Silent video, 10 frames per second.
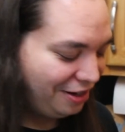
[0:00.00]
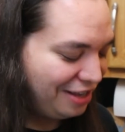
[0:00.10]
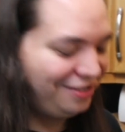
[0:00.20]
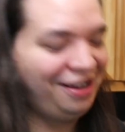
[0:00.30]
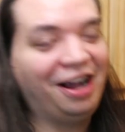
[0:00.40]

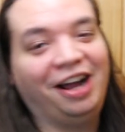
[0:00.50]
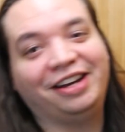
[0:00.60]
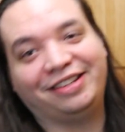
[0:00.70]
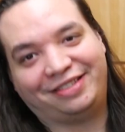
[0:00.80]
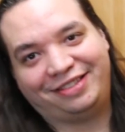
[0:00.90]
that's the
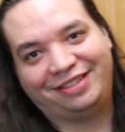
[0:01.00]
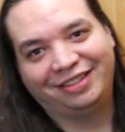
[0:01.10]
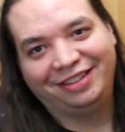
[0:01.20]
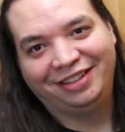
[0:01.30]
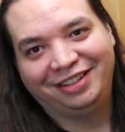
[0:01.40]

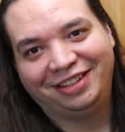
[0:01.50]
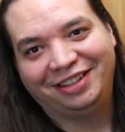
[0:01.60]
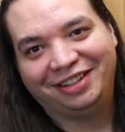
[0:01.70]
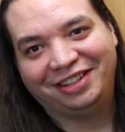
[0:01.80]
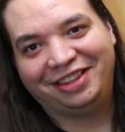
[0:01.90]

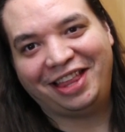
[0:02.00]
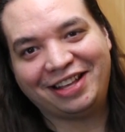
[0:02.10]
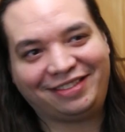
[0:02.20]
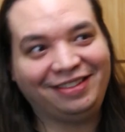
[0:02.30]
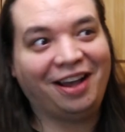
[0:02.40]
honest.
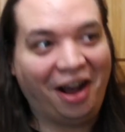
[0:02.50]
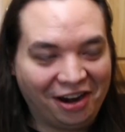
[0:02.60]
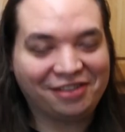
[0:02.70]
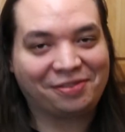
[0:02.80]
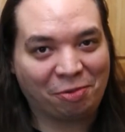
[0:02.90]
That's the
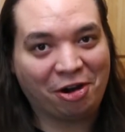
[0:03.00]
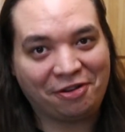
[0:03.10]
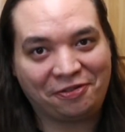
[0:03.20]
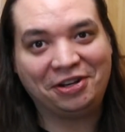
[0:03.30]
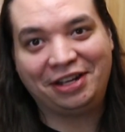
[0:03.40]
honest
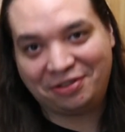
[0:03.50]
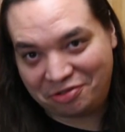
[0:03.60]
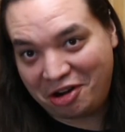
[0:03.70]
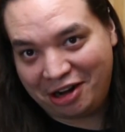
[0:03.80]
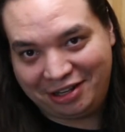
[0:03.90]
word for deconstructed.